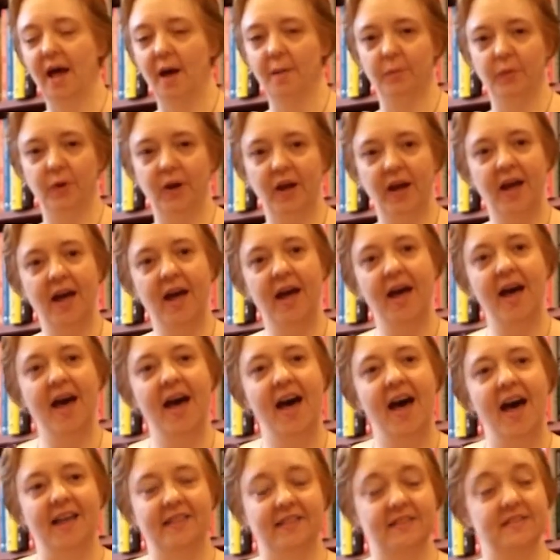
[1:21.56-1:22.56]
Lambra,
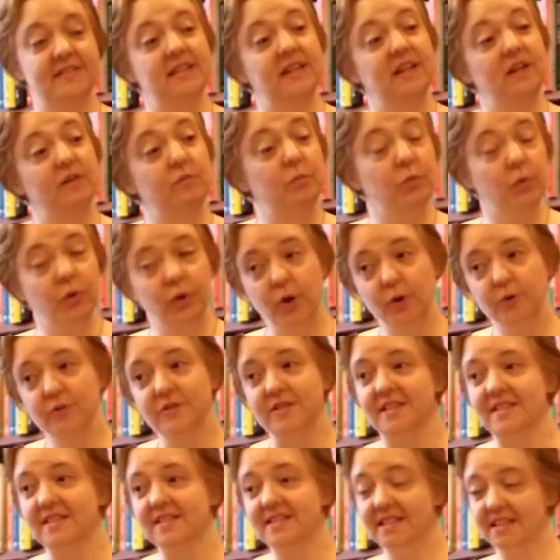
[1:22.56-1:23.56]
and the city of
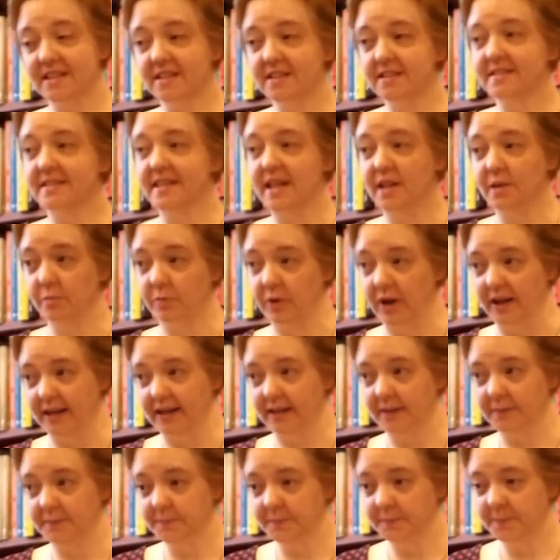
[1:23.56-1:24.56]
Burgos is still
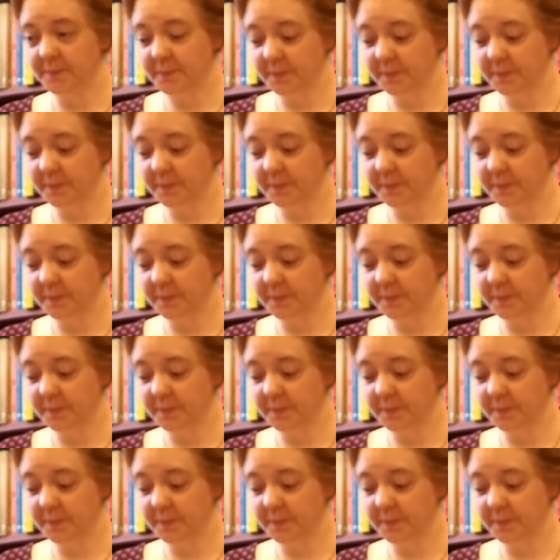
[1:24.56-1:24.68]
celebrating.